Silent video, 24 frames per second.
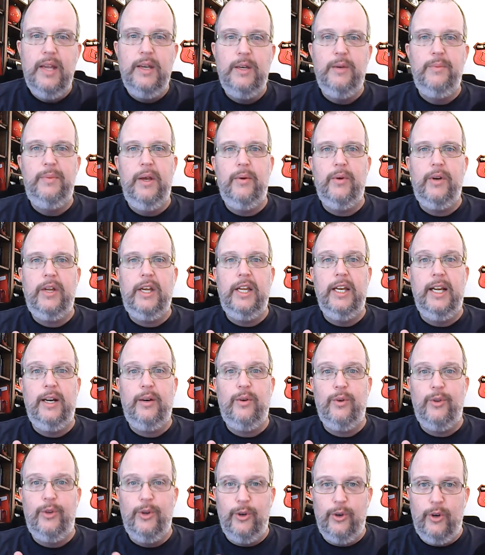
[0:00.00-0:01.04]
to be able to
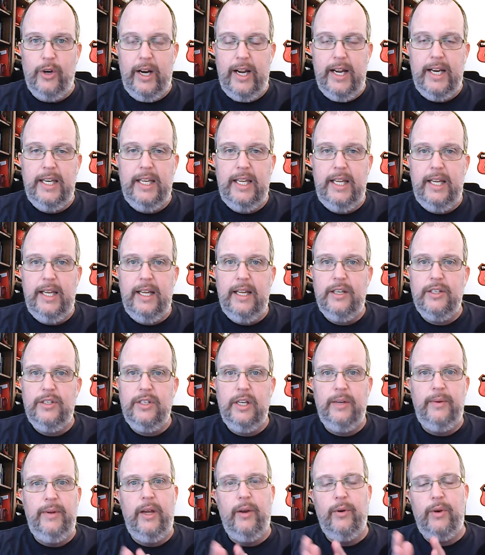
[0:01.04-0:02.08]
connect with your grandkids,
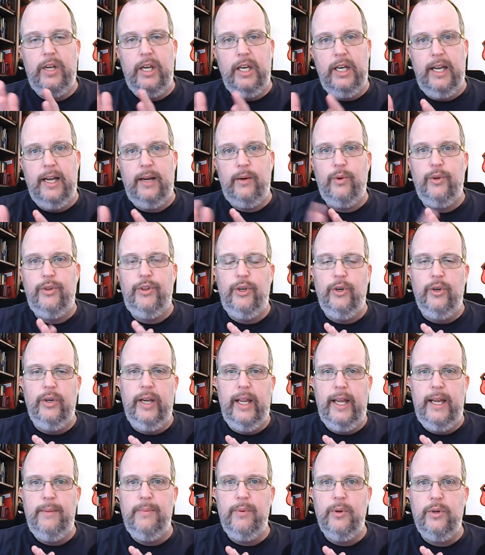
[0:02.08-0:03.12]
to be able to connect with your
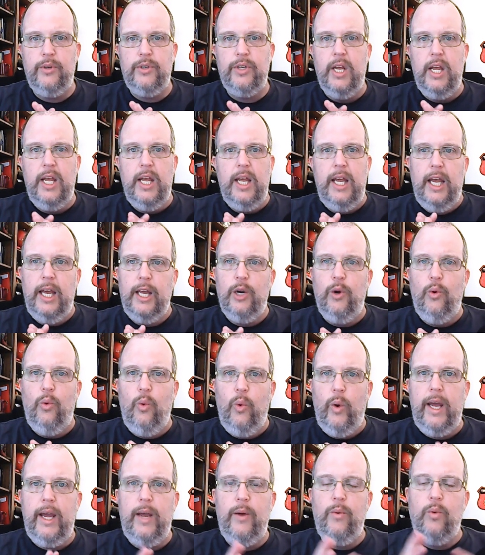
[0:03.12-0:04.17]
neighbors in a
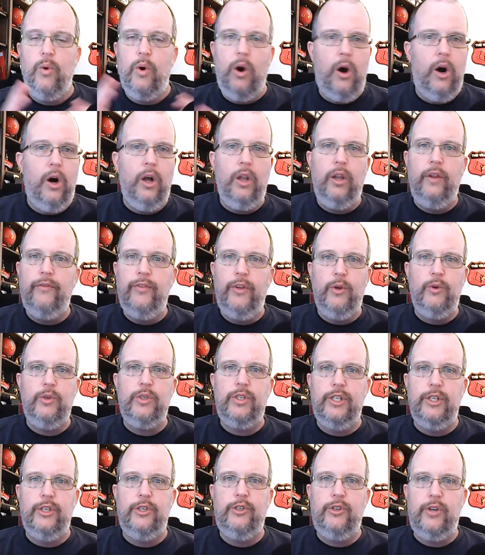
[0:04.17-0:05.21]
way where all of those
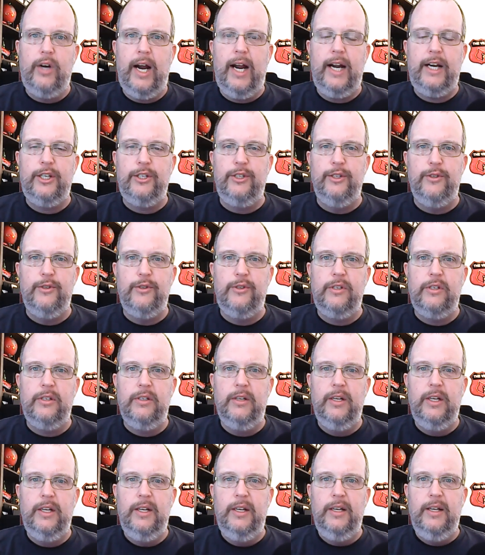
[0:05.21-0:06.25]
distractions
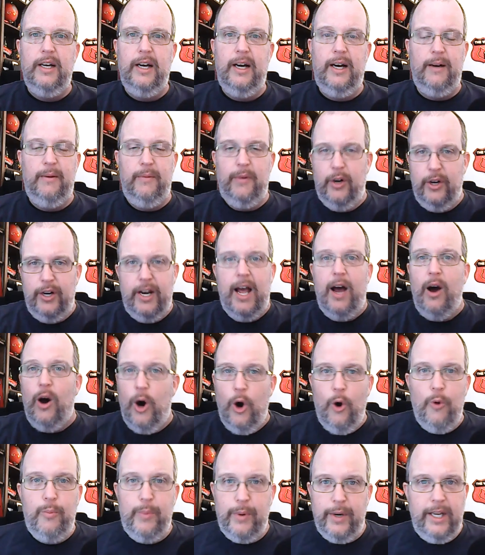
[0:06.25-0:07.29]
are now
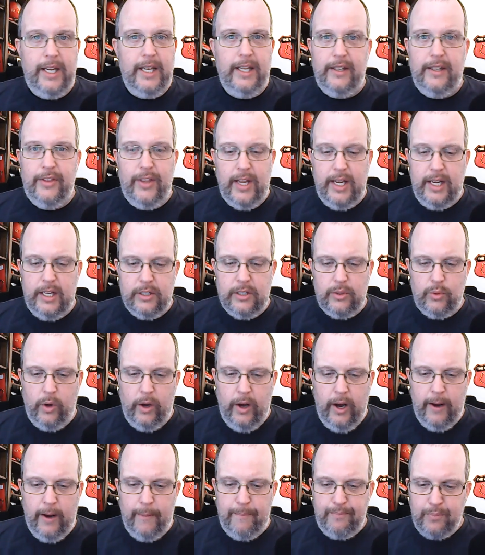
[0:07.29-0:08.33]
opening things
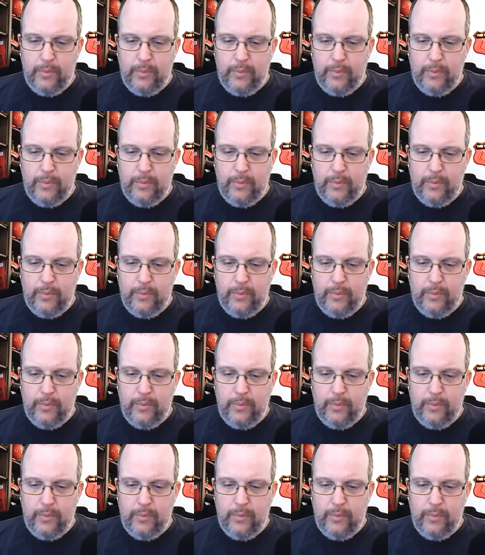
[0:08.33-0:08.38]
up